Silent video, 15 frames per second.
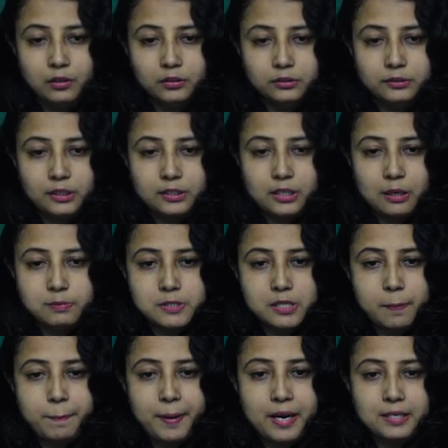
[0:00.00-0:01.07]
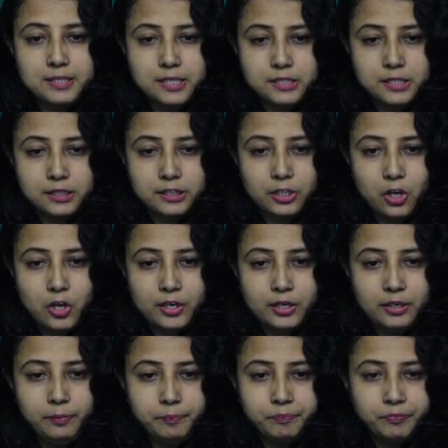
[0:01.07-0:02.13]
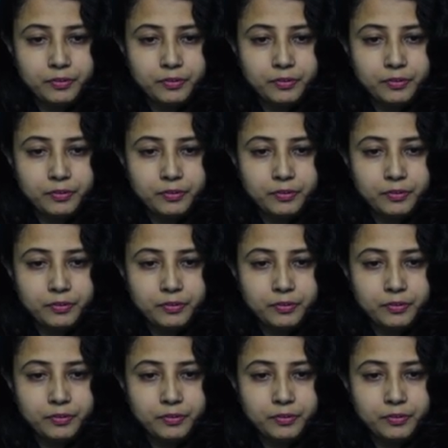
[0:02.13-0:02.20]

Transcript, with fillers: Then comes the parasitic theory.